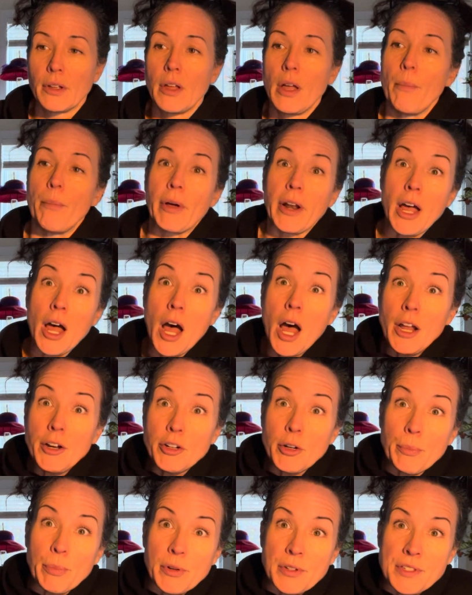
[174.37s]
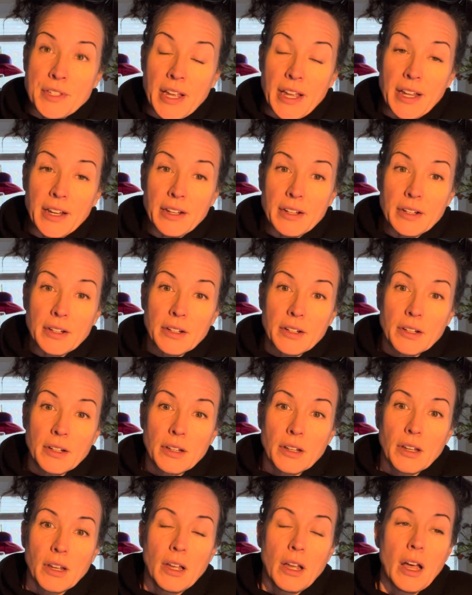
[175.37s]
But 100%
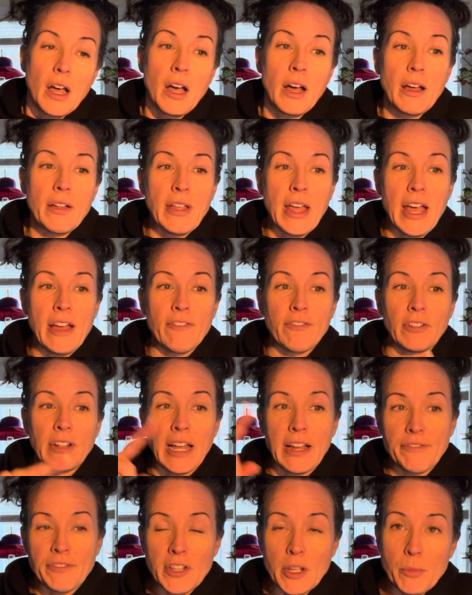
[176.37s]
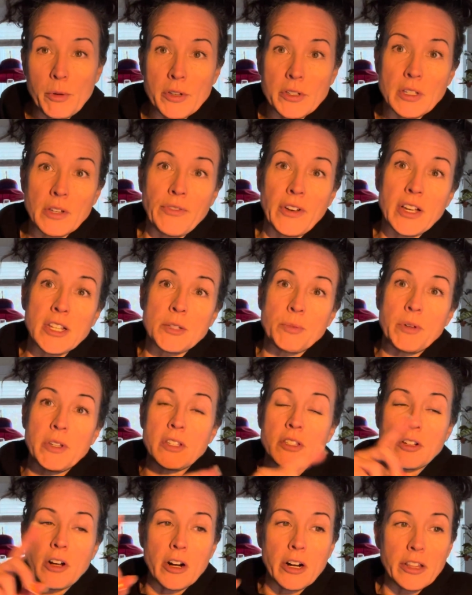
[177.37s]
have left the abusive husband,
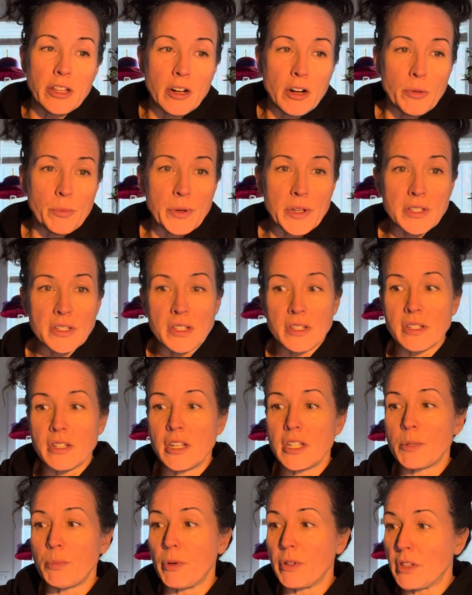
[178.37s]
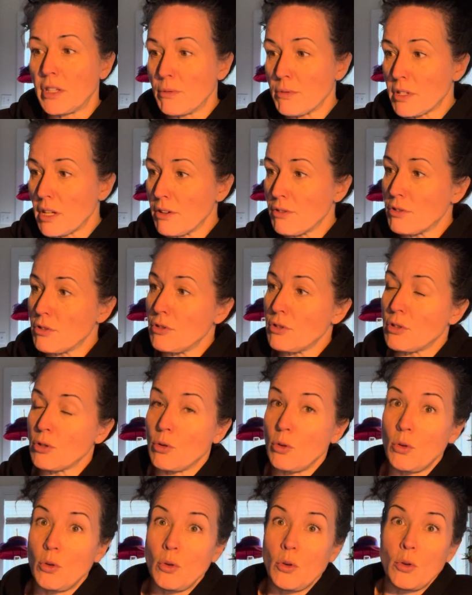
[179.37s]
started their own businesses, put themselves through
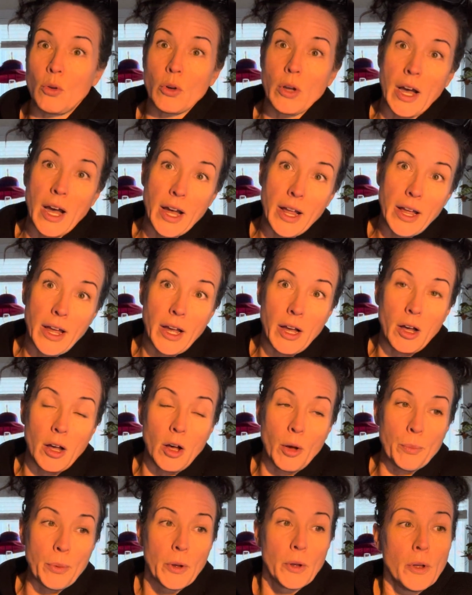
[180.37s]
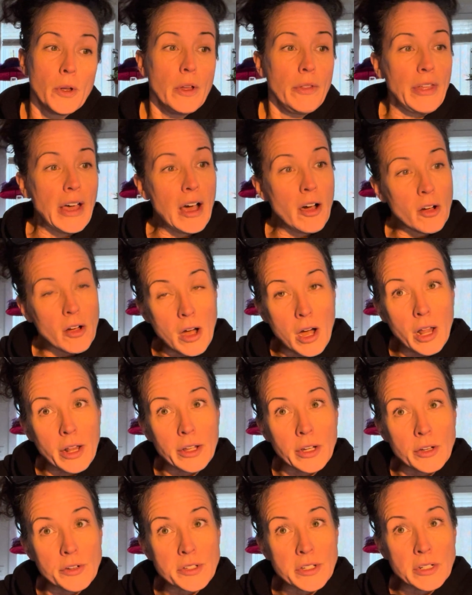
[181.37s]
school, got help. The
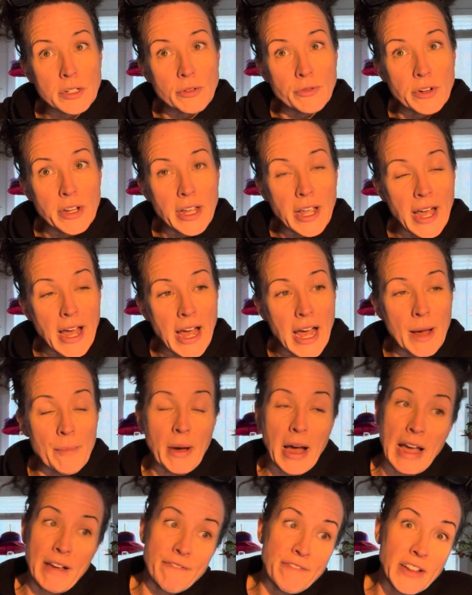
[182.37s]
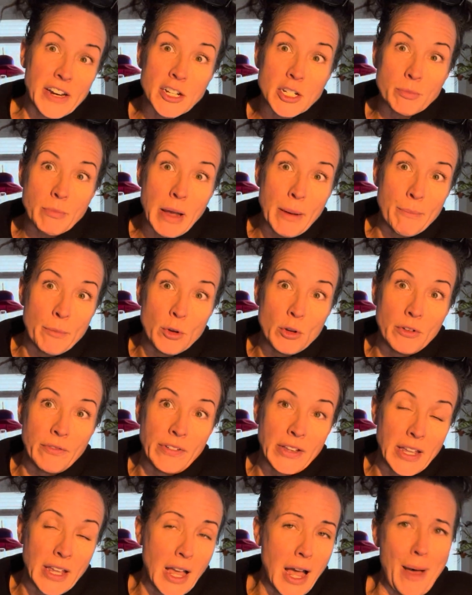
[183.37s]
alcoholic goes into rehab. I finished my
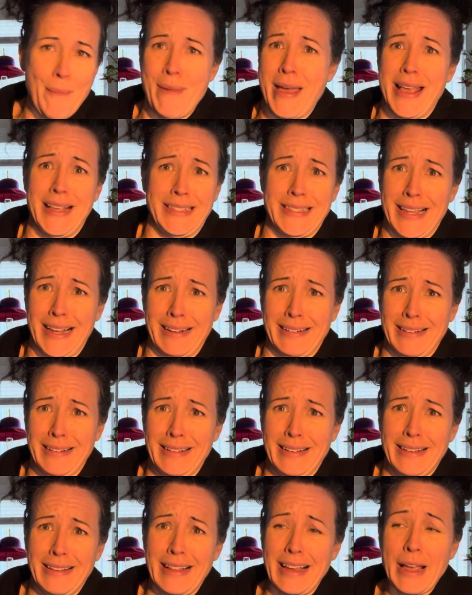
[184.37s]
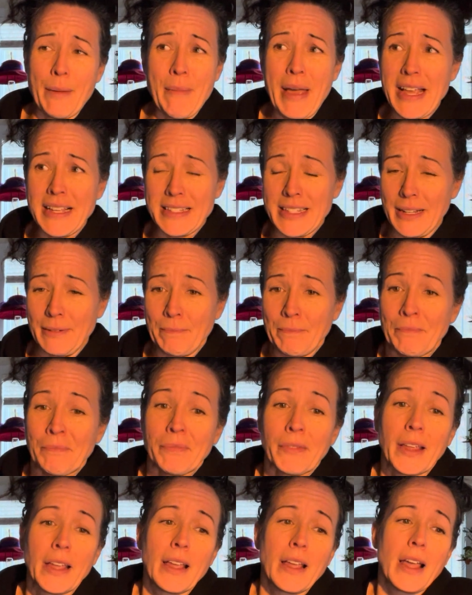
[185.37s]
movie. Amazing. Amazing.
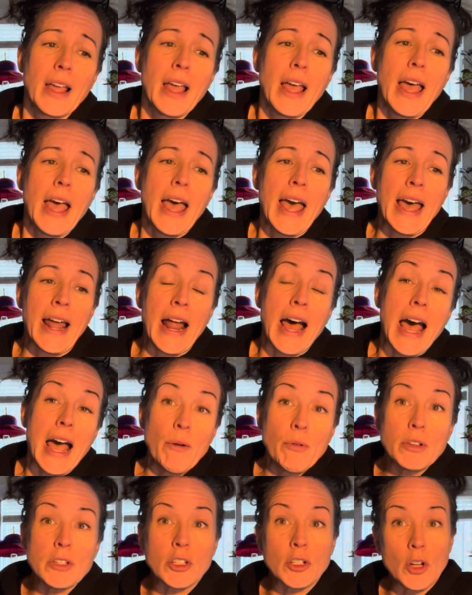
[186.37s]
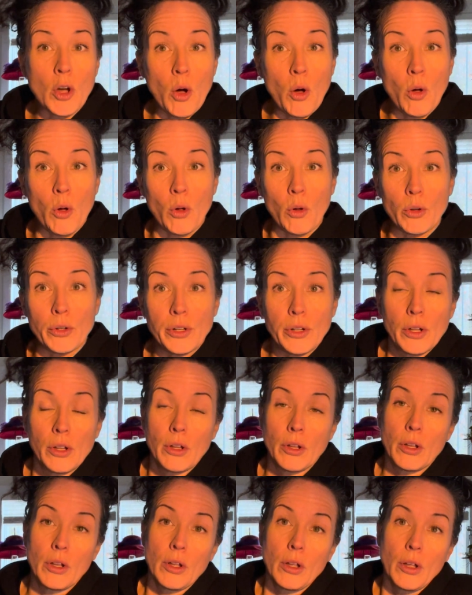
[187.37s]
And I was told
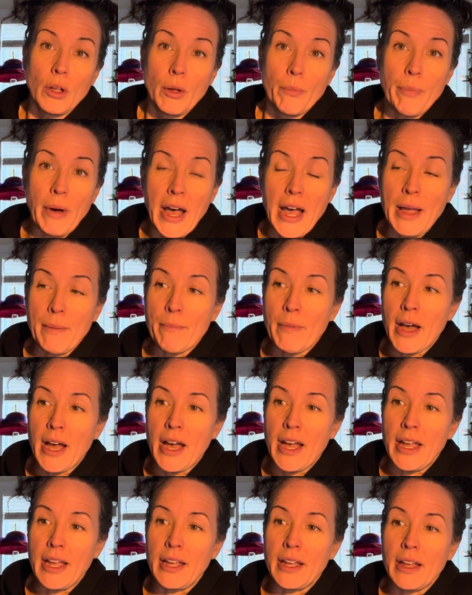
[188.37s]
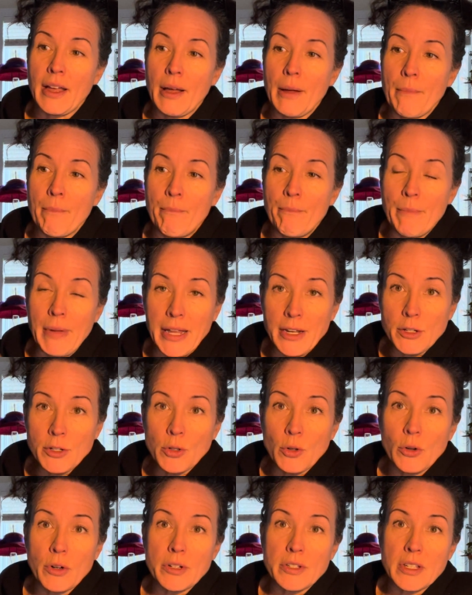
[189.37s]
by my
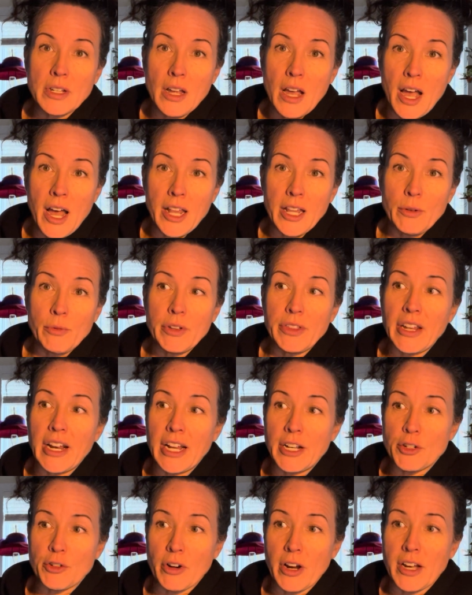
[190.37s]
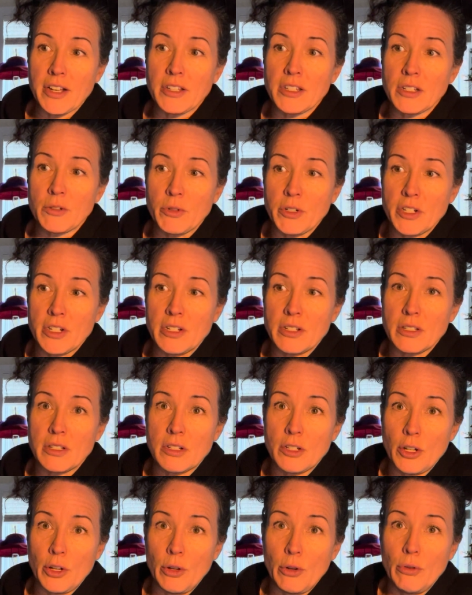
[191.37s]
mentors in Hollywood that I trust, which is
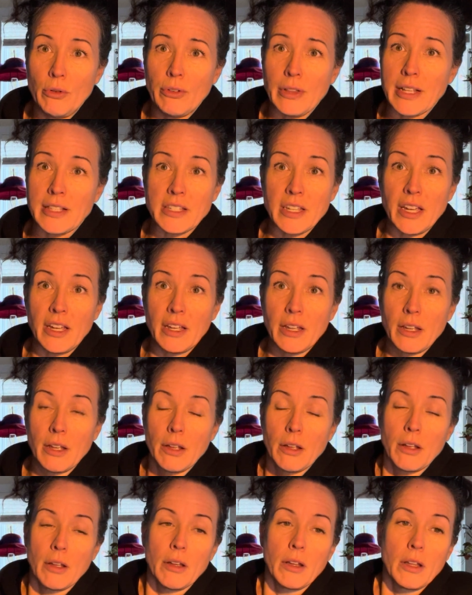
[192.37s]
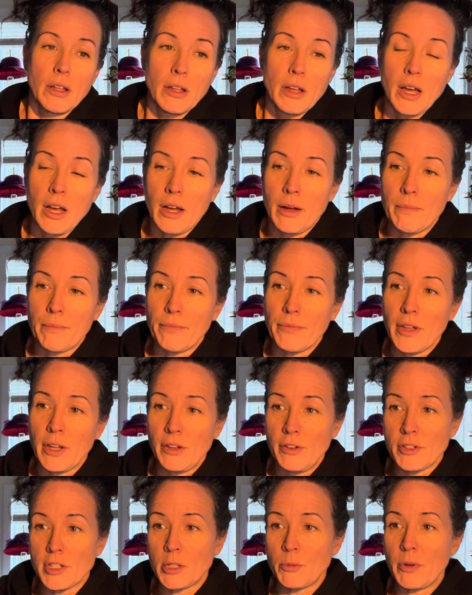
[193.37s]
2. That's it. It
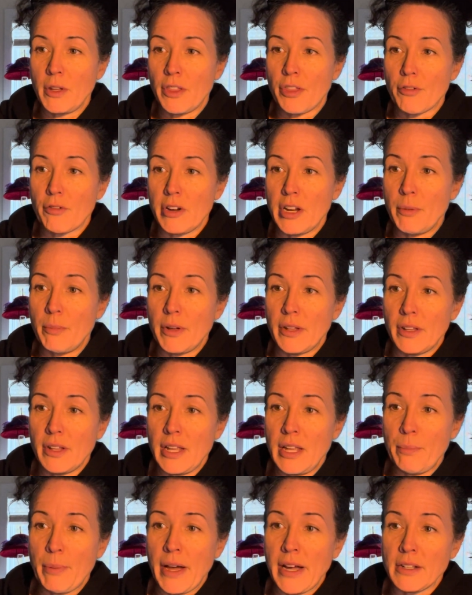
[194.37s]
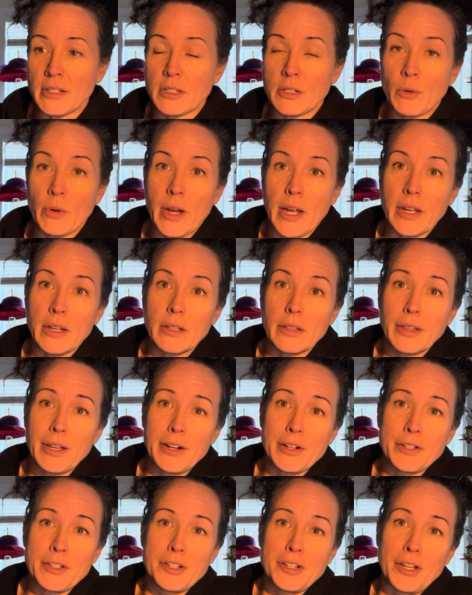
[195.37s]
used to be 3, but he passed away.
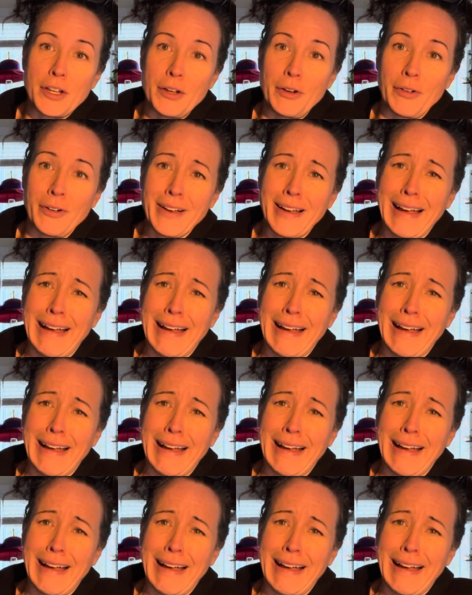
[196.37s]
There's 2.